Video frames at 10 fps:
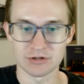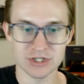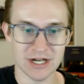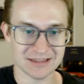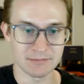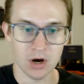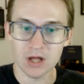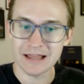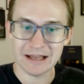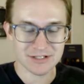Check them
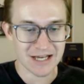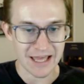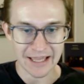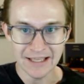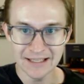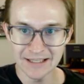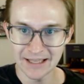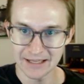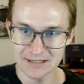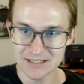all out today
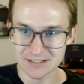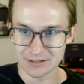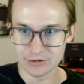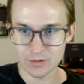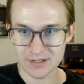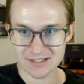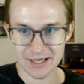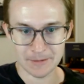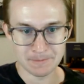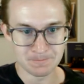at
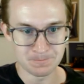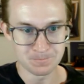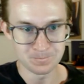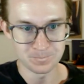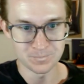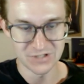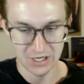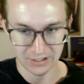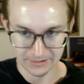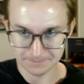
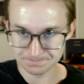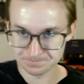NissanUSA.com.